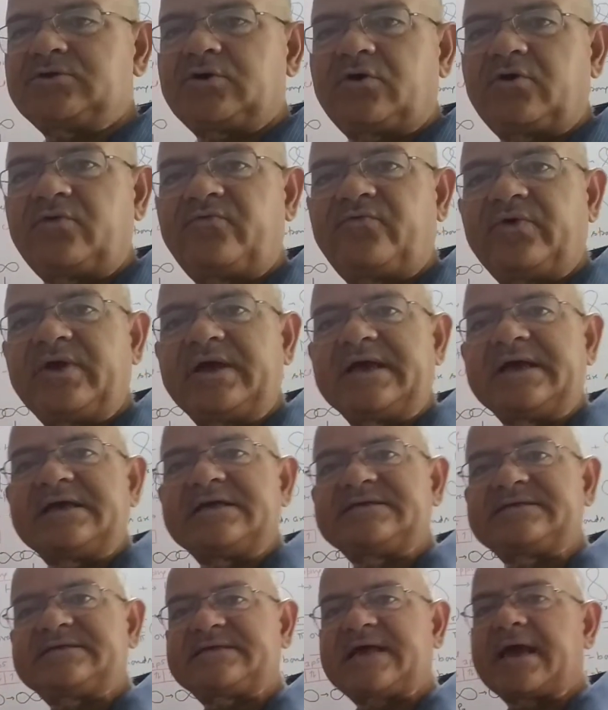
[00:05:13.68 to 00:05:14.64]
of
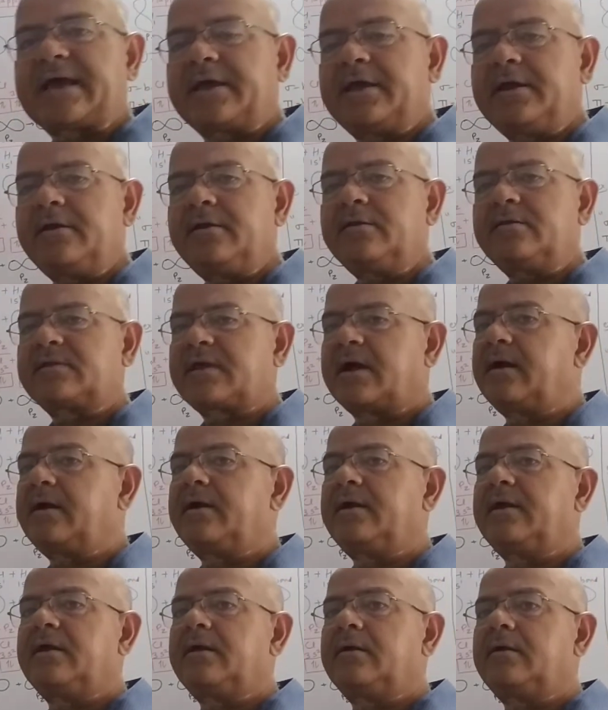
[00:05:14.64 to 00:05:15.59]
second,
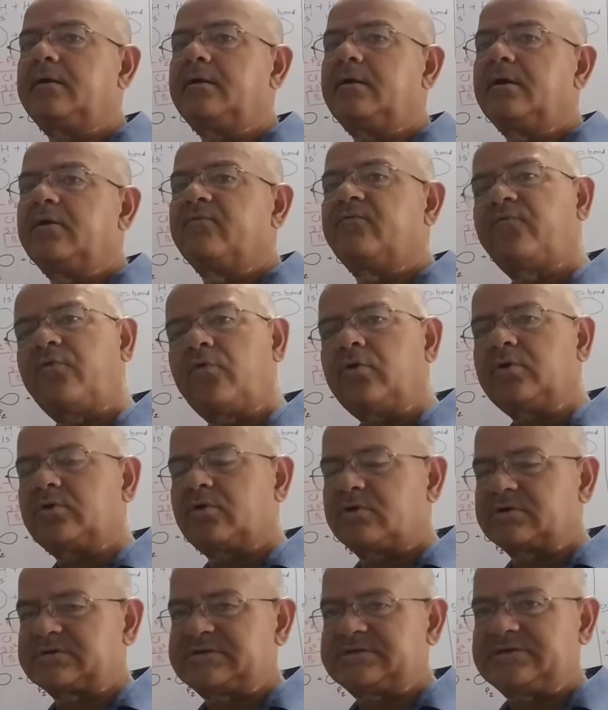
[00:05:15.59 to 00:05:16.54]
third and fourth
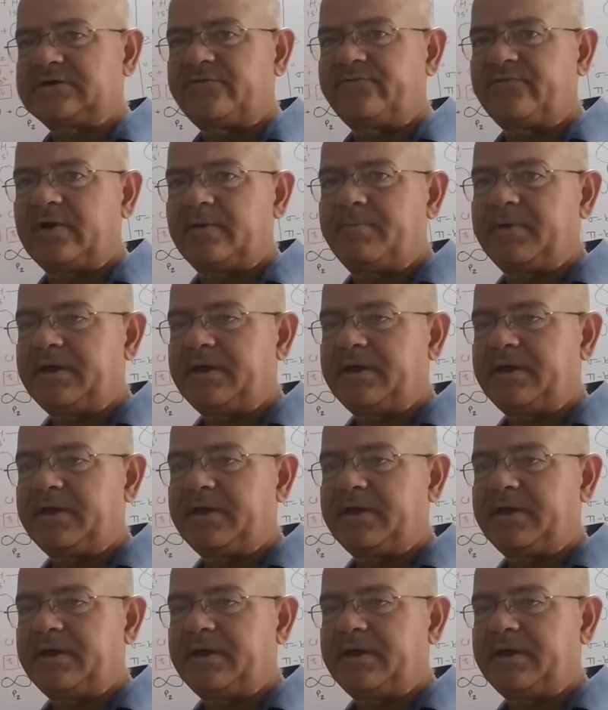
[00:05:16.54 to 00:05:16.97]
oxygen will